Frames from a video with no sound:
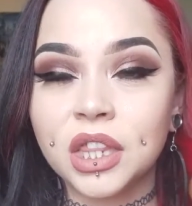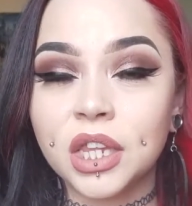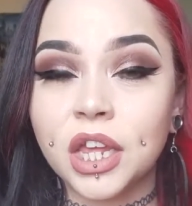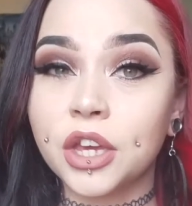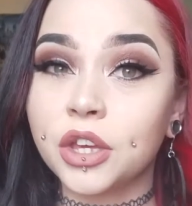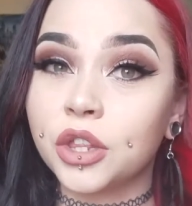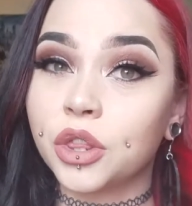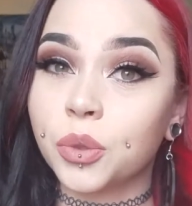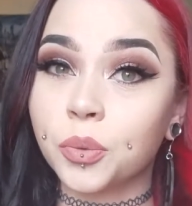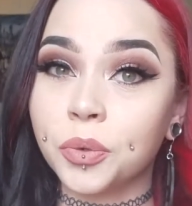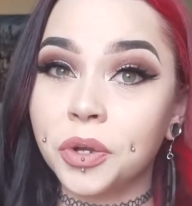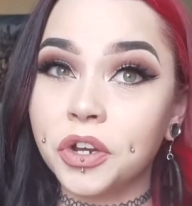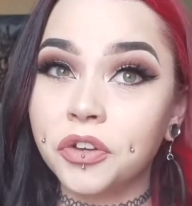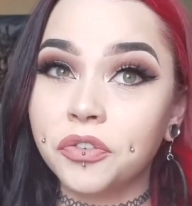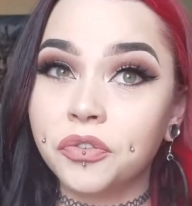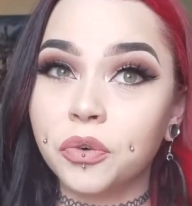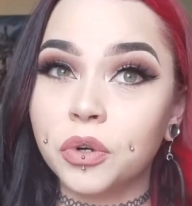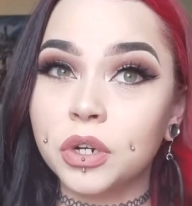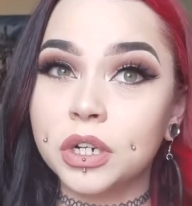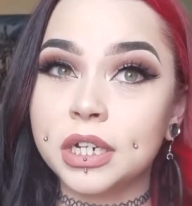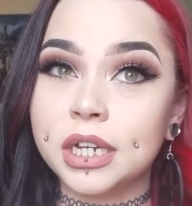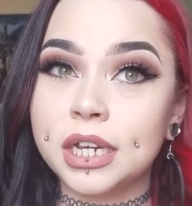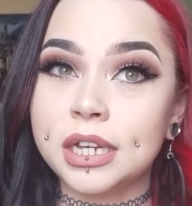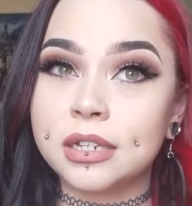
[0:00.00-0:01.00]
like 3 to
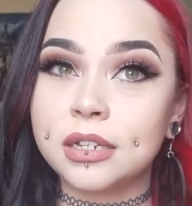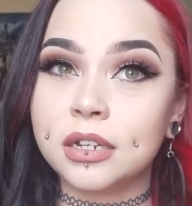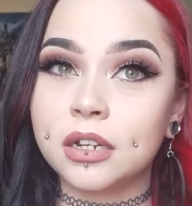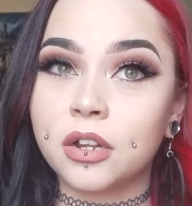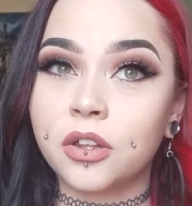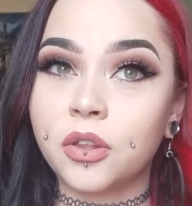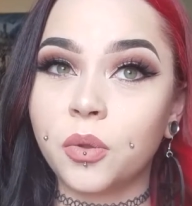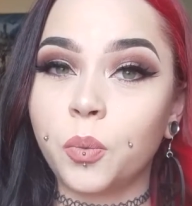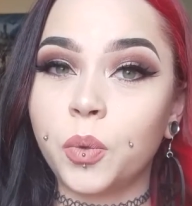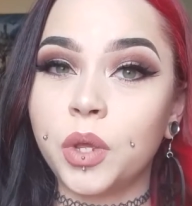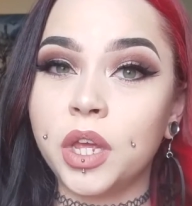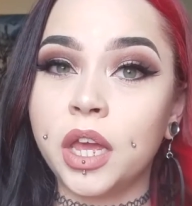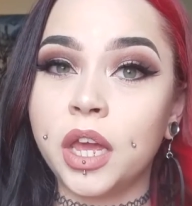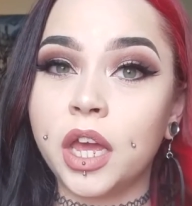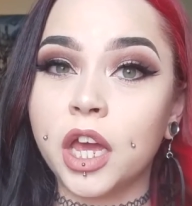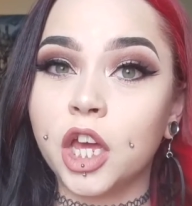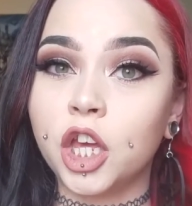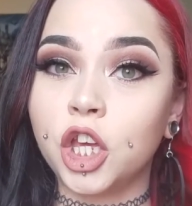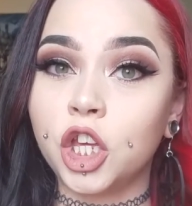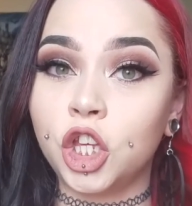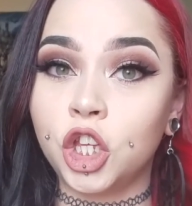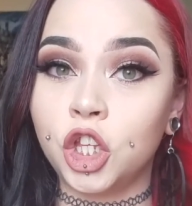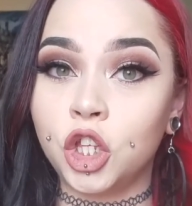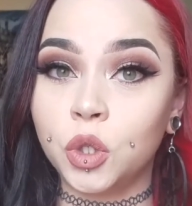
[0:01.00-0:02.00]
4 days out of the week,
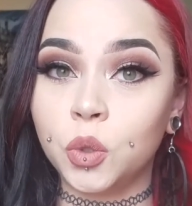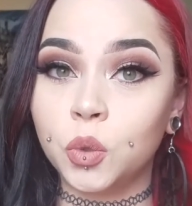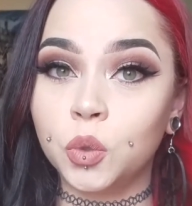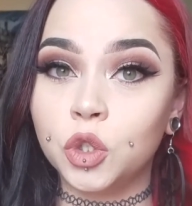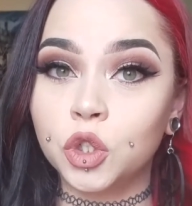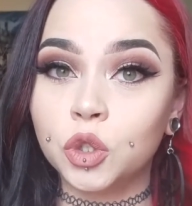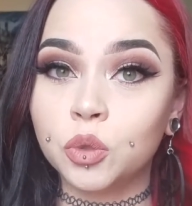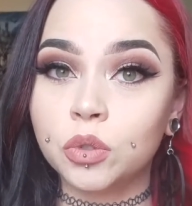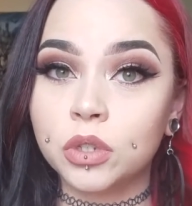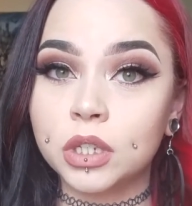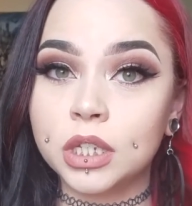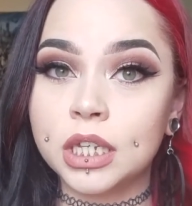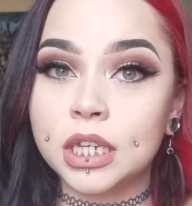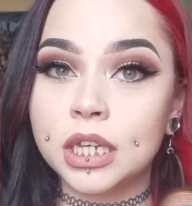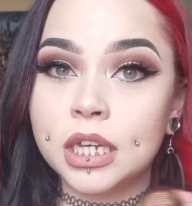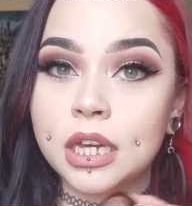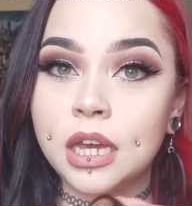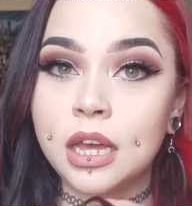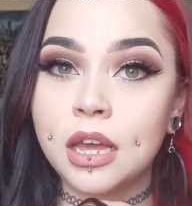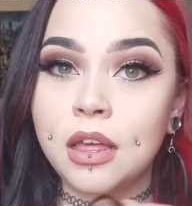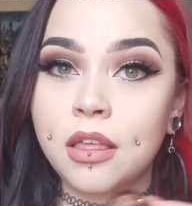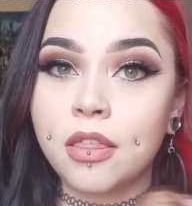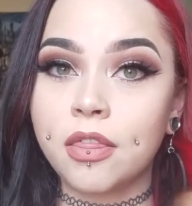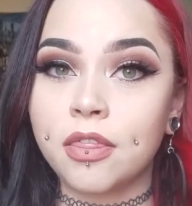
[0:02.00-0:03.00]

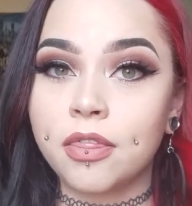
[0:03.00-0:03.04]
usually.